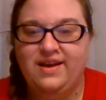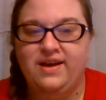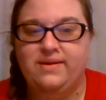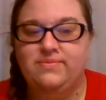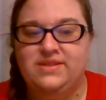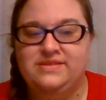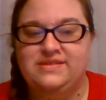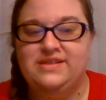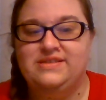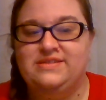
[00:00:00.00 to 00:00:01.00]
Um,
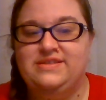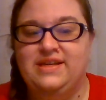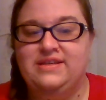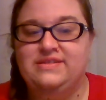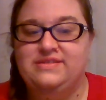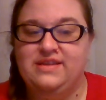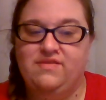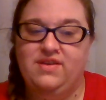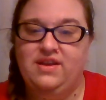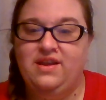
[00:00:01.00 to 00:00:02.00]
this is day
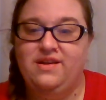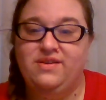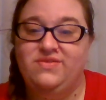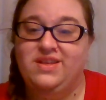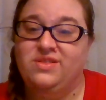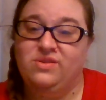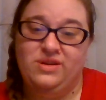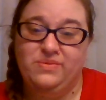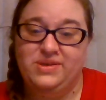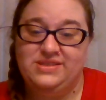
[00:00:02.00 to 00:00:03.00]
7 of the
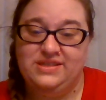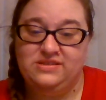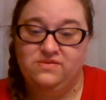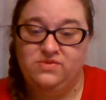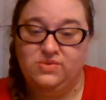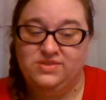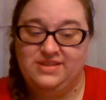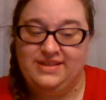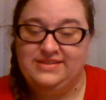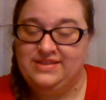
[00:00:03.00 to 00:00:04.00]
31 Days of
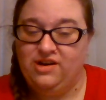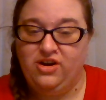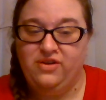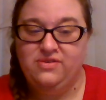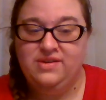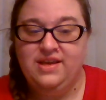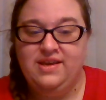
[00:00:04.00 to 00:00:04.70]
Yuletide Tarot.